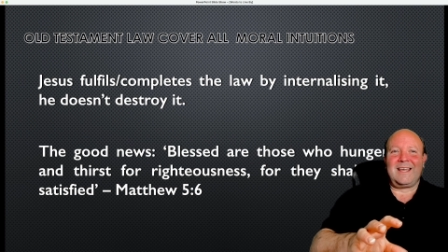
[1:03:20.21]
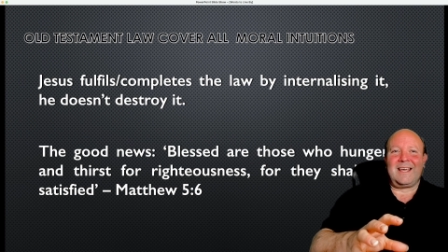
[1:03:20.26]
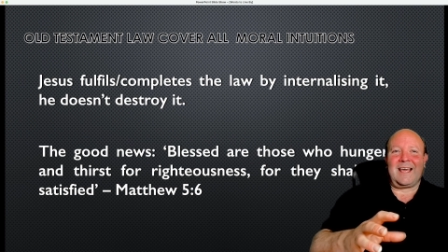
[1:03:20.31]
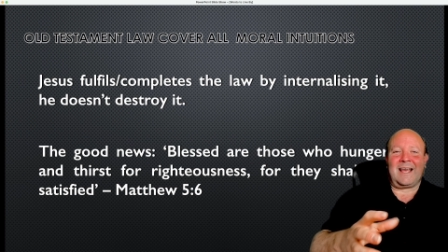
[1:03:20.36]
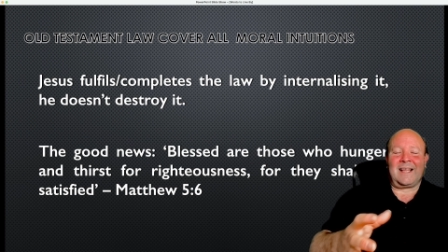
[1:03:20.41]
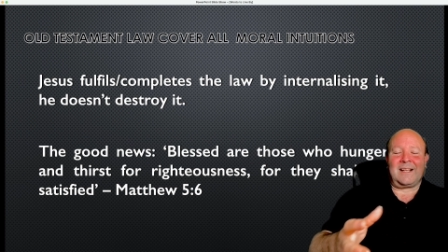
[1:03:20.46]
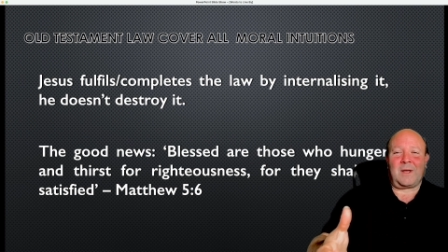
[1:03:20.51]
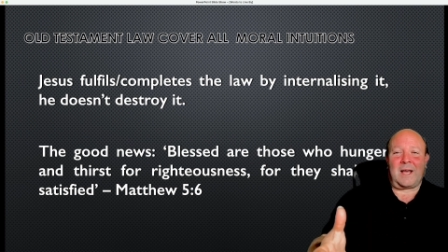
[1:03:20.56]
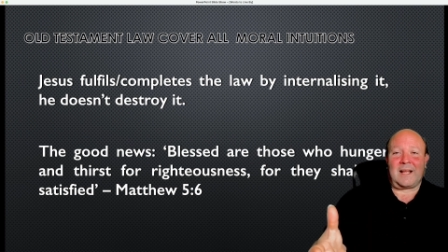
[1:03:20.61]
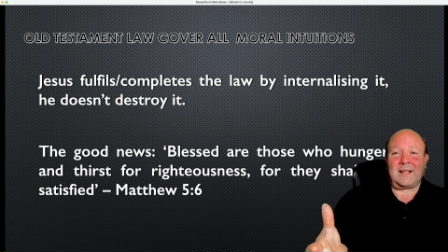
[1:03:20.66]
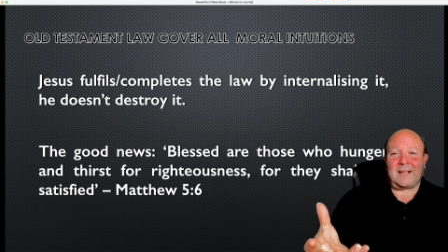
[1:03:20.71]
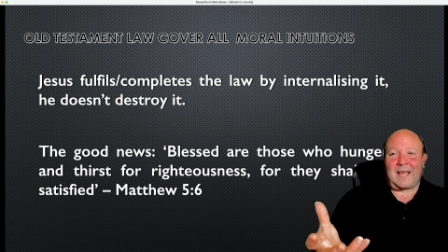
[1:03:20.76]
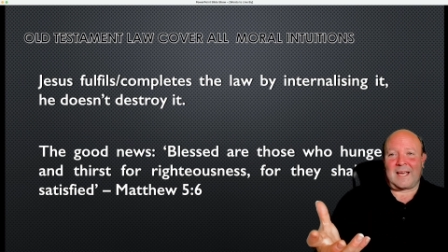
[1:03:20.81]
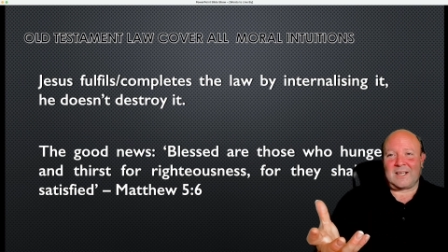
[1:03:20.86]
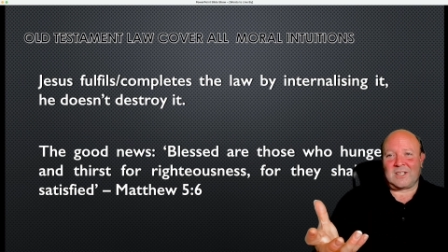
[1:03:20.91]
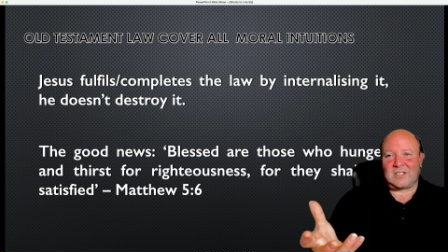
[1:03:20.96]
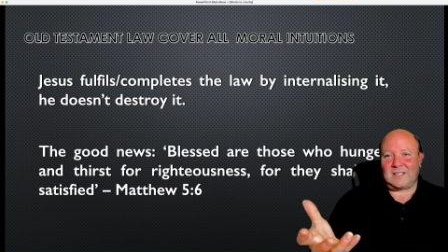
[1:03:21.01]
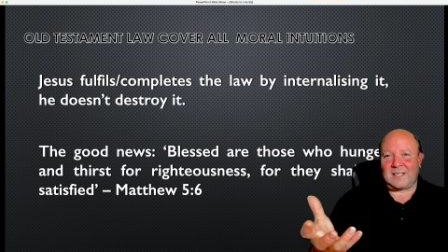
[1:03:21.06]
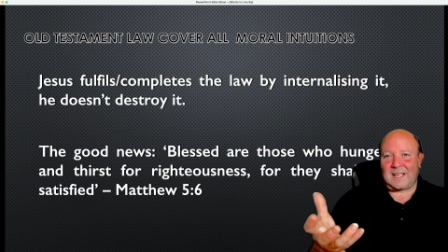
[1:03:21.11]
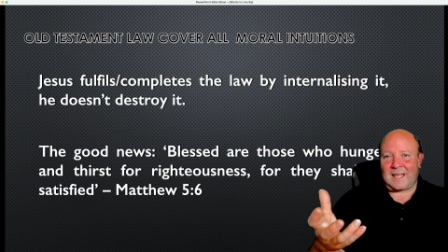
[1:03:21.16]
and
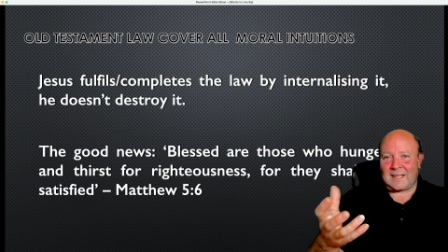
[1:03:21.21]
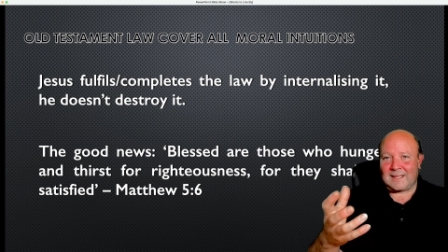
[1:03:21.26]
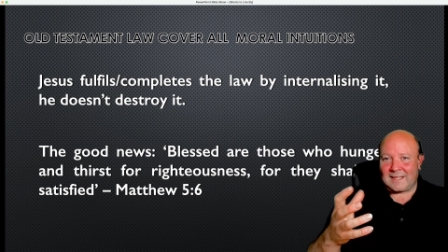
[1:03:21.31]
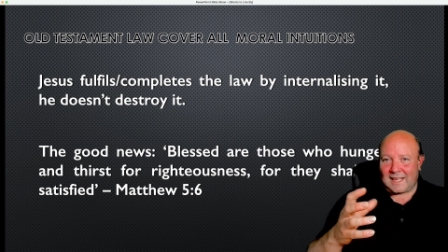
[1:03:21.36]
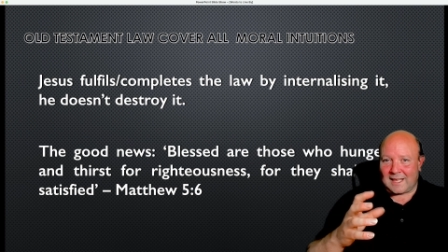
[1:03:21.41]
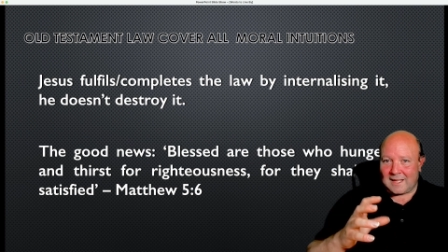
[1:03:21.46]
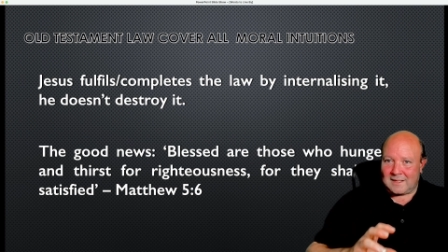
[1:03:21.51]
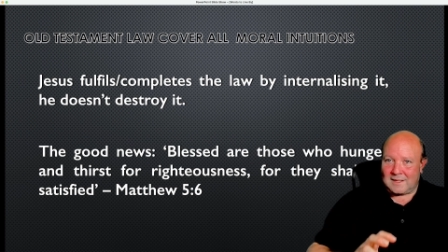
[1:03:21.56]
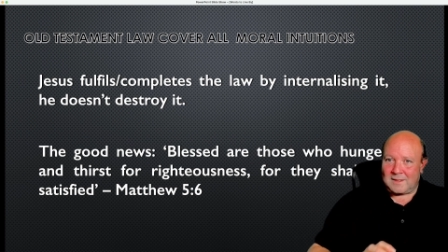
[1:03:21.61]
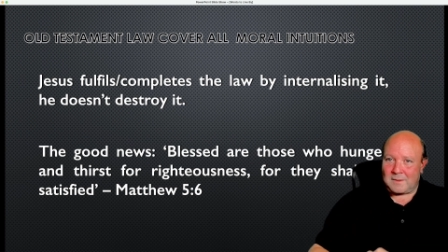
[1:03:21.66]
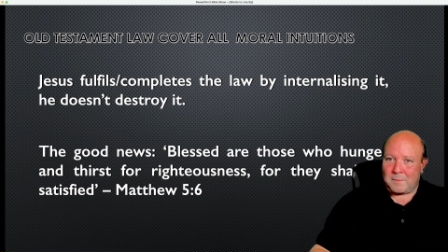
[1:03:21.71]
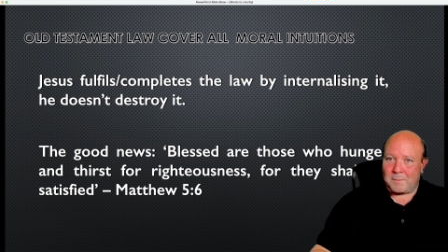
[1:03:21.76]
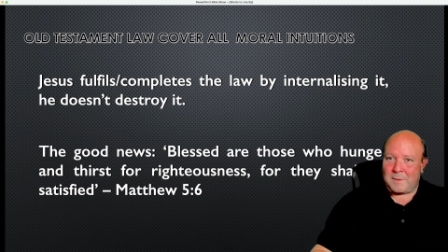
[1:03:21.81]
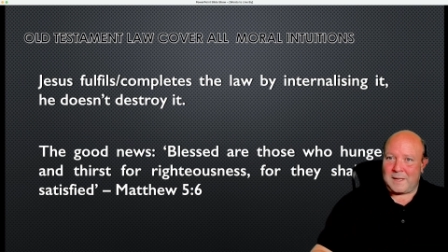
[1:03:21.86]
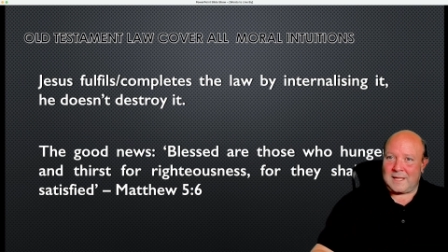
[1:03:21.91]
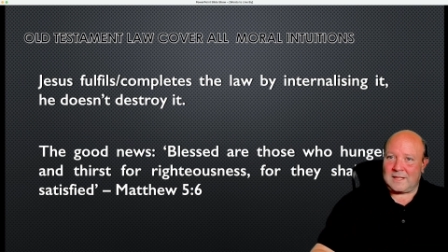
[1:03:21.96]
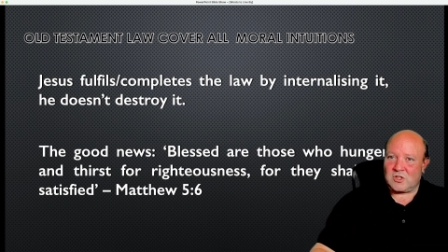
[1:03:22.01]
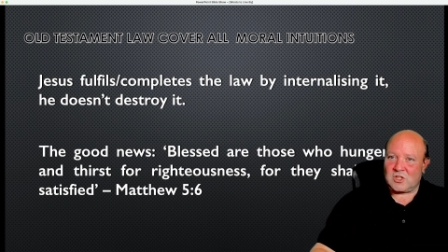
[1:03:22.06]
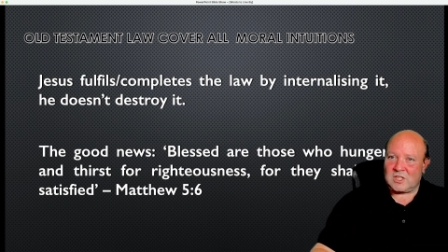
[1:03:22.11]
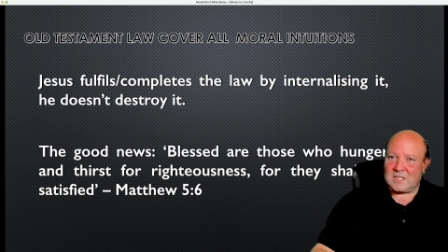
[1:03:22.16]
actually that the
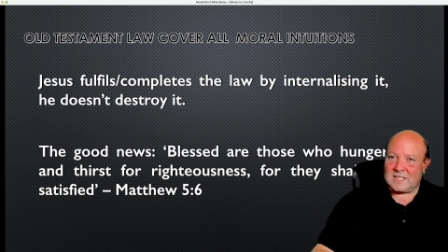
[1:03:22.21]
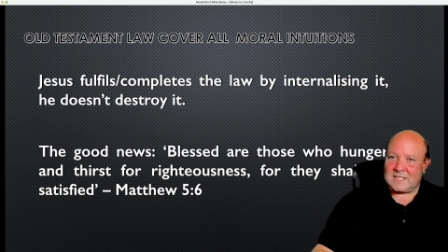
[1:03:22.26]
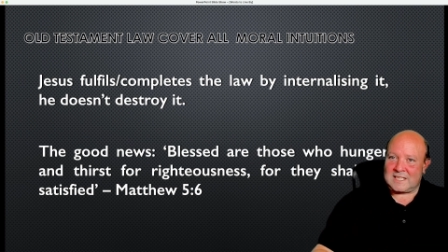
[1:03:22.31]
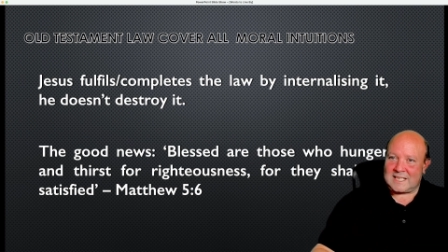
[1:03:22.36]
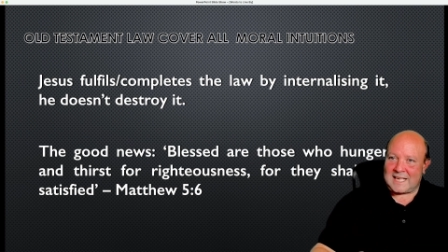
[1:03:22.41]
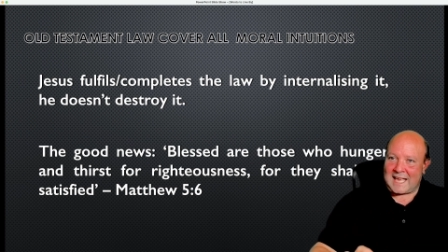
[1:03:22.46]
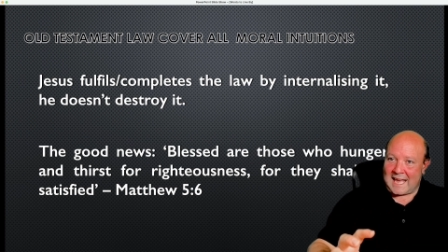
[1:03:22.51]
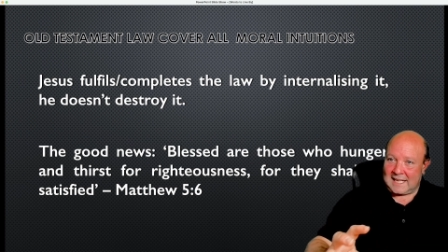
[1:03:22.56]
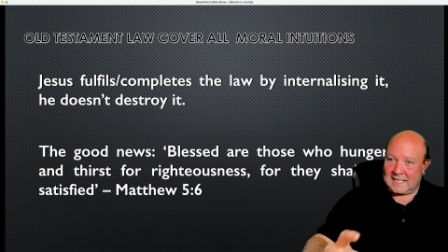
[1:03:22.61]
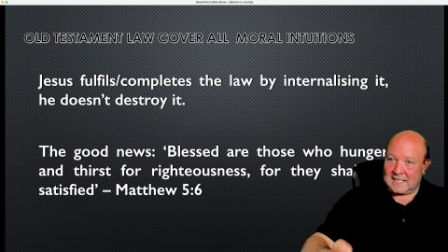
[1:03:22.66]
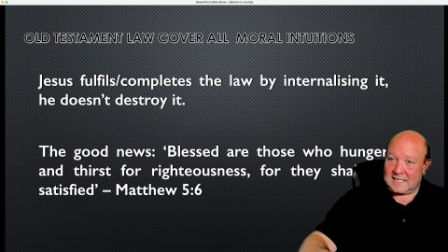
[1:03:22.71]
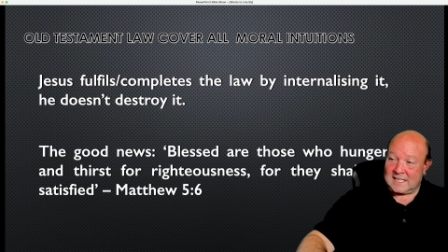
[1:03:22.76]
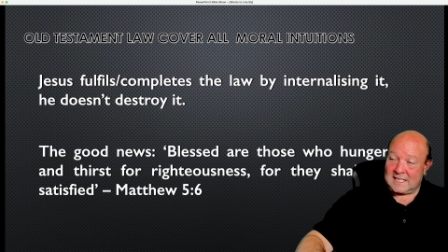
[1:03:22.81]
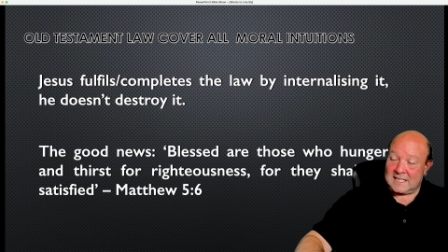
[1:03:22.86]
bit that Jesus added,